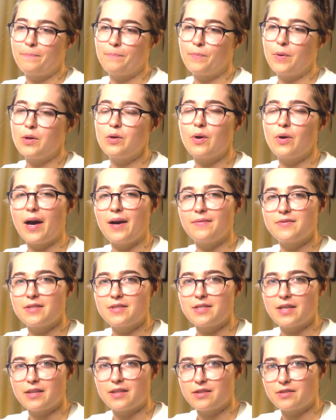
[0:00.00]
But you have to
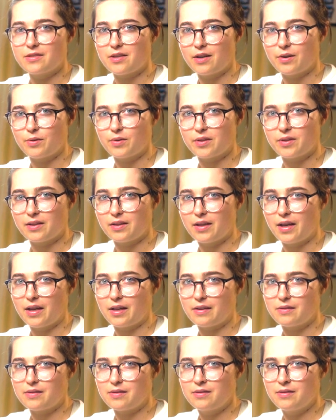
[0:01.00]
take the dark with the
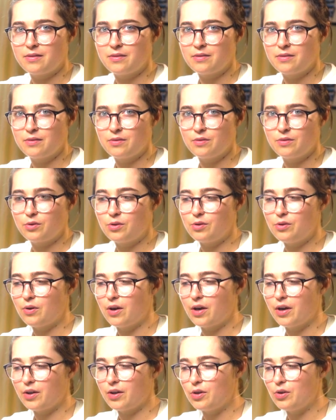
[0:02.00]
light. Who
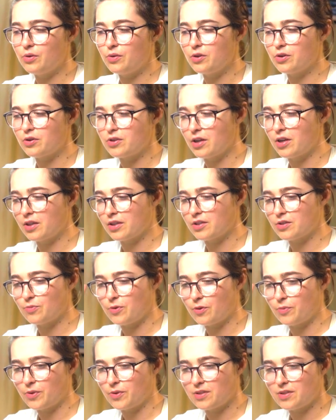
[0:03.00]
are you in your darkest
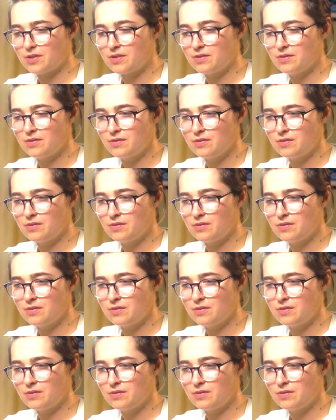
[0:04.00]
moments?